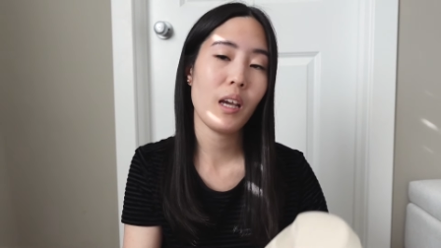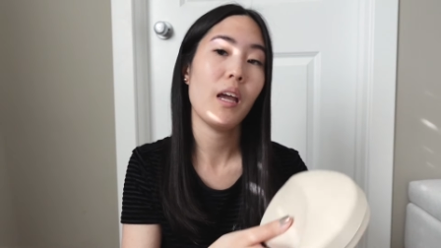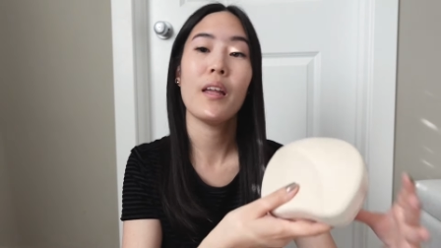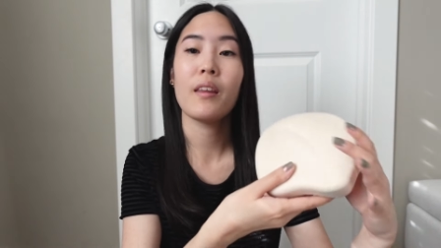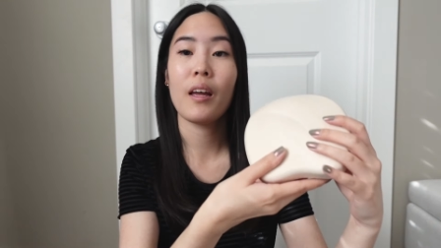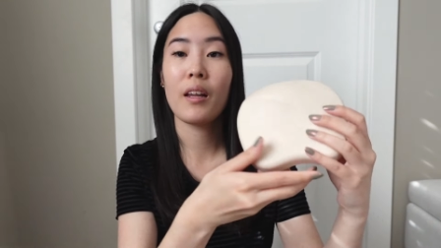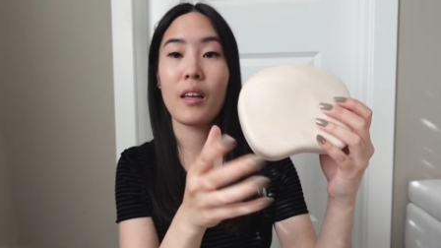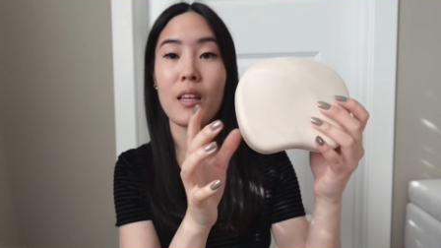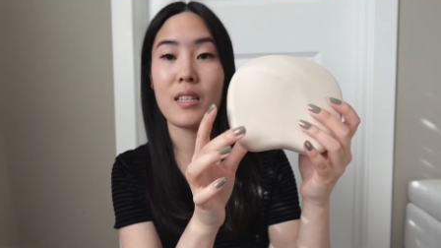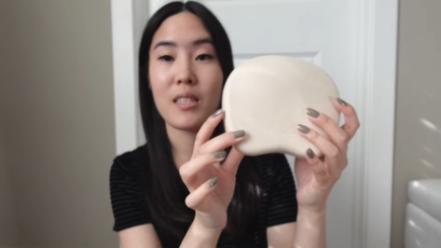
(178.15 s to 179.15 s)
And
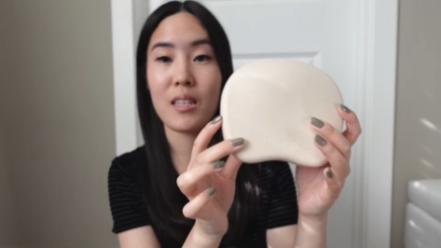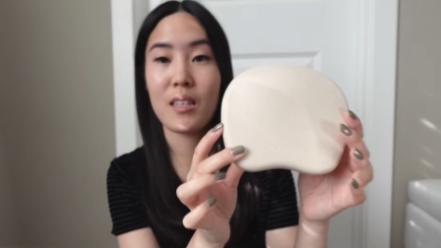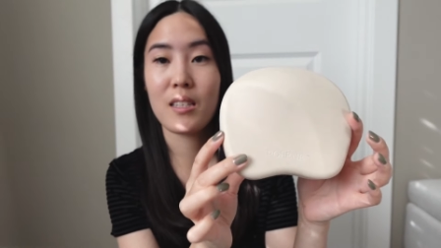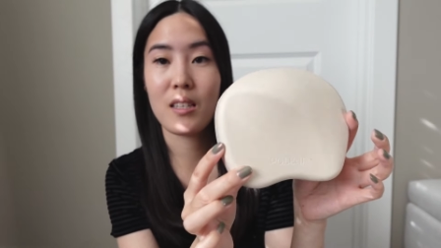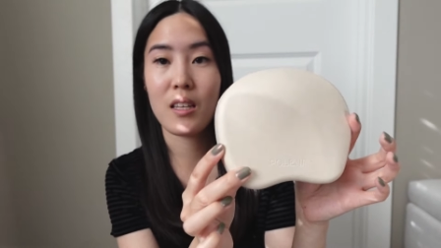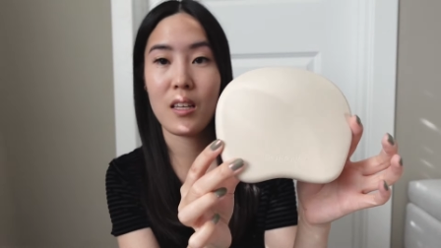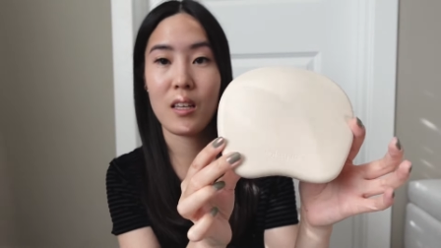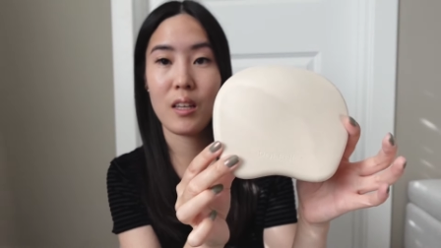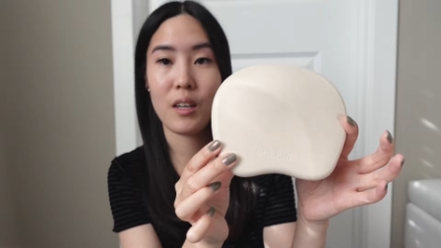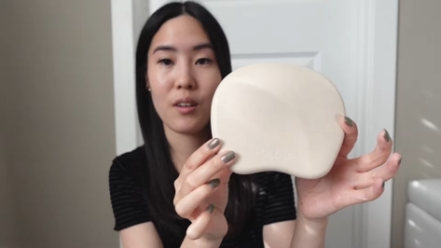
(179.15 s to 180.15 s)
then this is
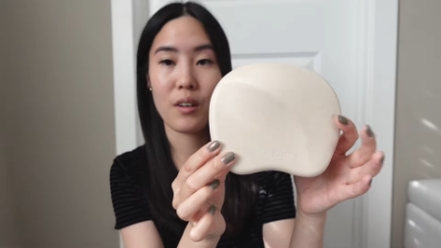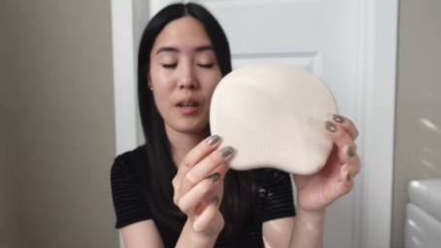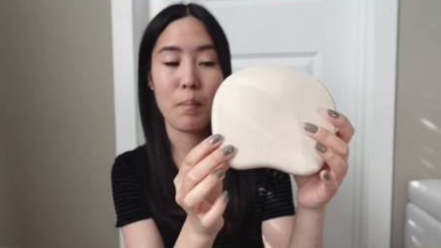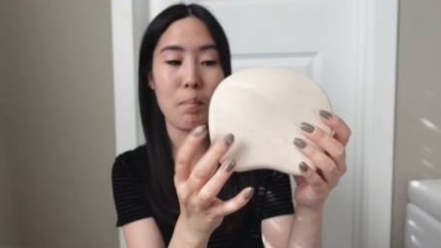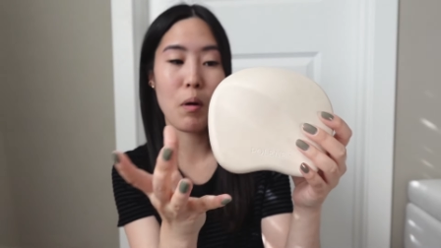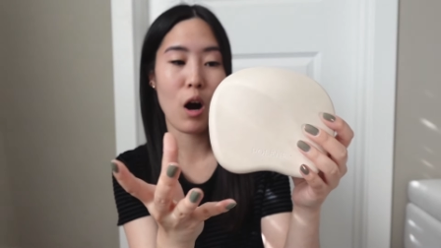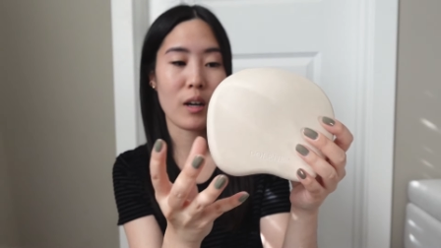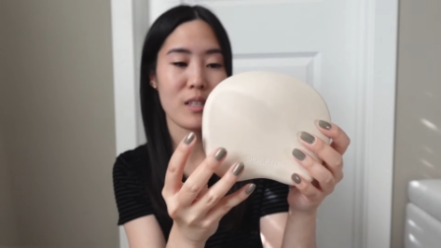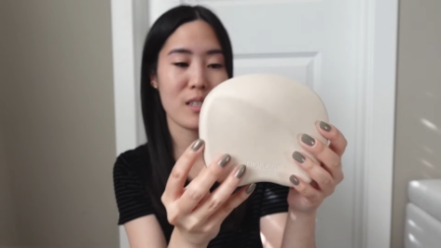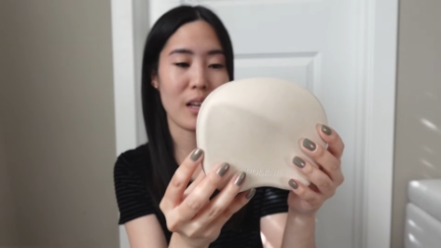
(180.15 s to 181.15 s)
the earring
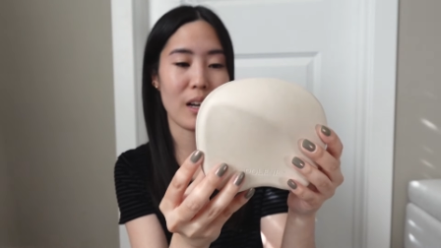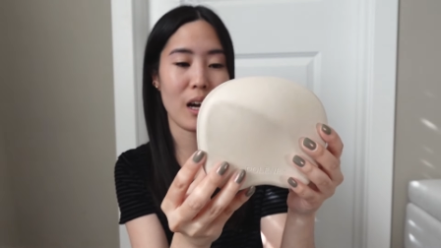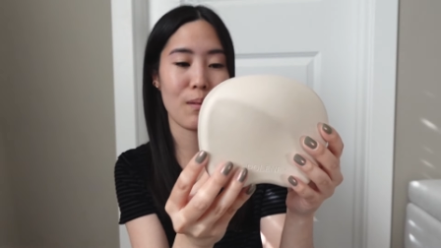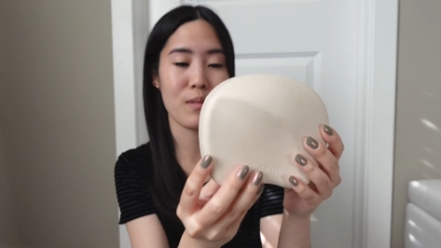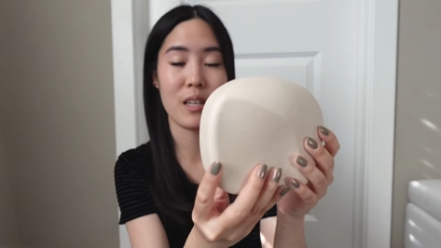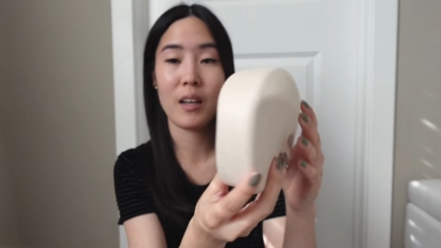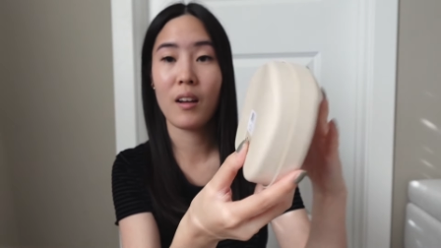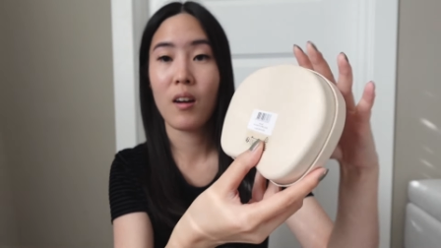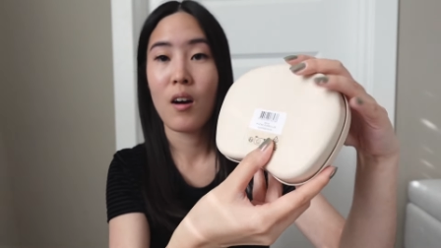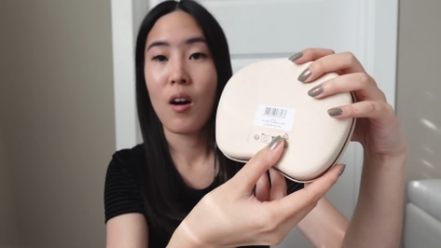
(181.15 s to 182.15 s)
box that it comes in